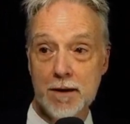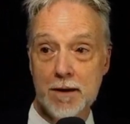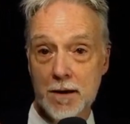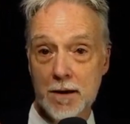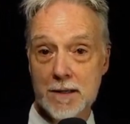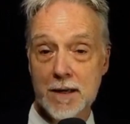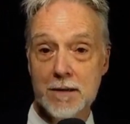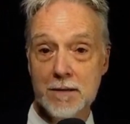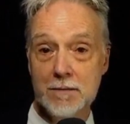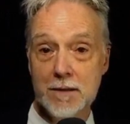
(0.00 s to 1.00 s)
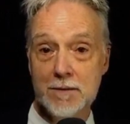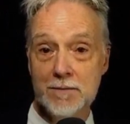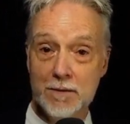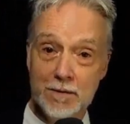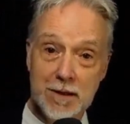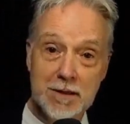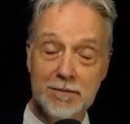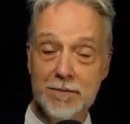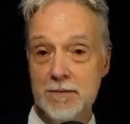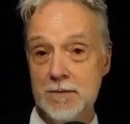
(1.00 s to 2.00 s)
and not tell you that if you
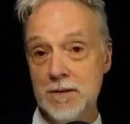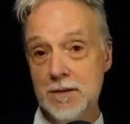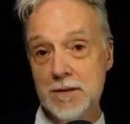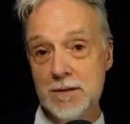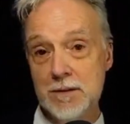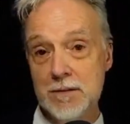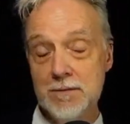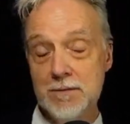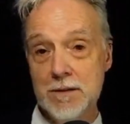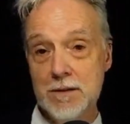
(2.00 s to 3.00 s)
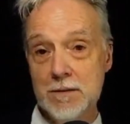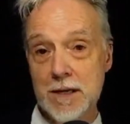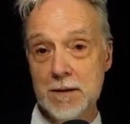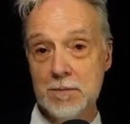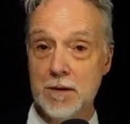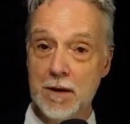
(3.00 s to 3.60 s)
leave, you're going to also leave the old app.